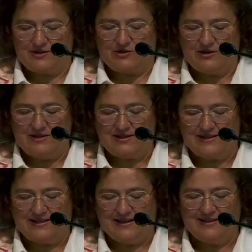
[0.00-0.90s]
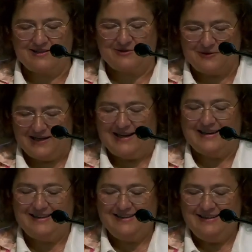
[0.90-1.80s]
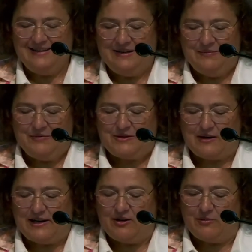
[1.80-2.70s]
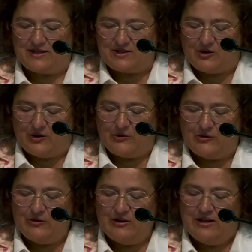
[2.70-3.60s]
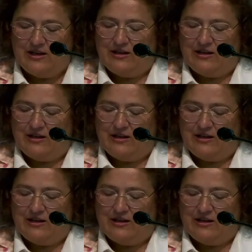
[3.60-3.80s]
as a conviction like the one of the physicist